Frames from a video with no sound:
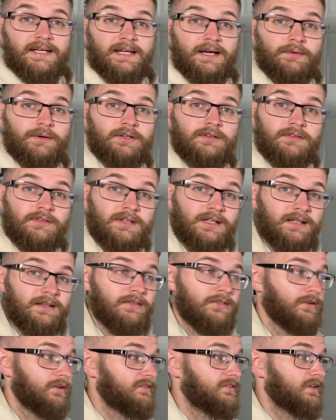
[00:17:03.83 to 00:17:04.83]
out at nearly
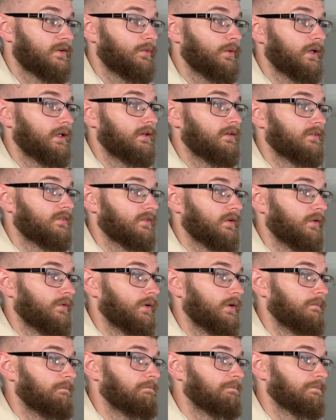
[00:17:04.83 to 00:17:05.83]
£30.
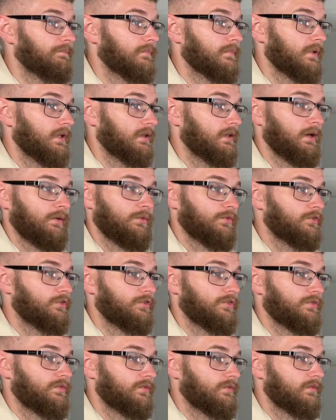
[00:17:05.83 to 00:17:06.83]
So that was
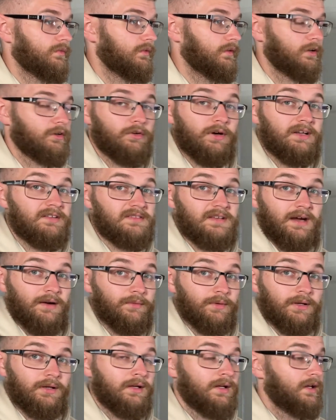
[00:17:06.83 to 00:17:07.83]
just crazy.
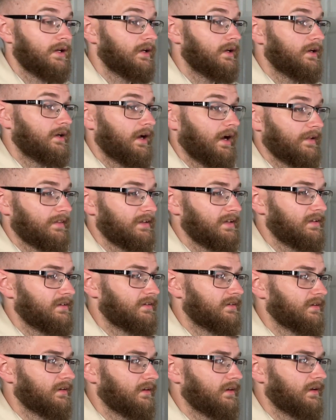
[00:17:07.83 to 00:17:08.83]
How I
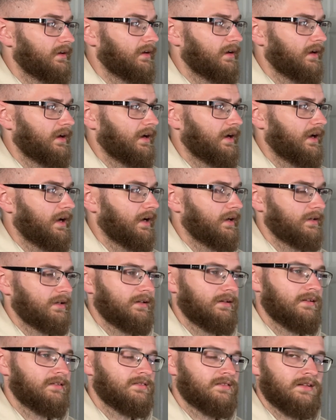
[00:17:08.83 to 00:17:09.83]
think I
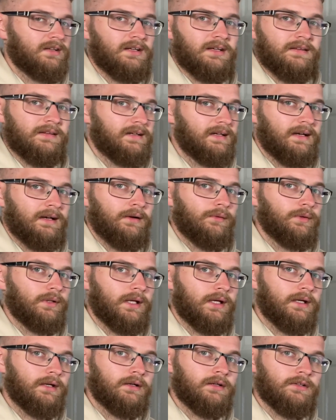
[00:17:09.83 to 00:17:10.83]
listed it, and then an hour
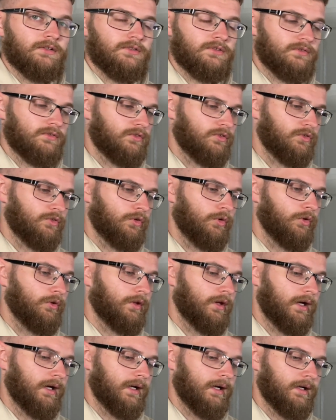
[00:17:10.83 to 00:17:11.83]
later saw
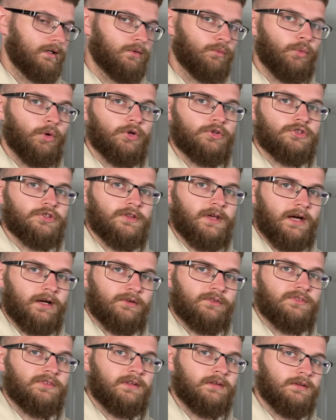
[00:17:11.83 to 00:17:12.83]
that I had a watcher that I
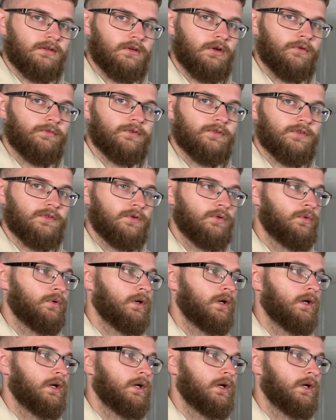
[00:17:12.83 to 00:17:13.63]
could send an offer to.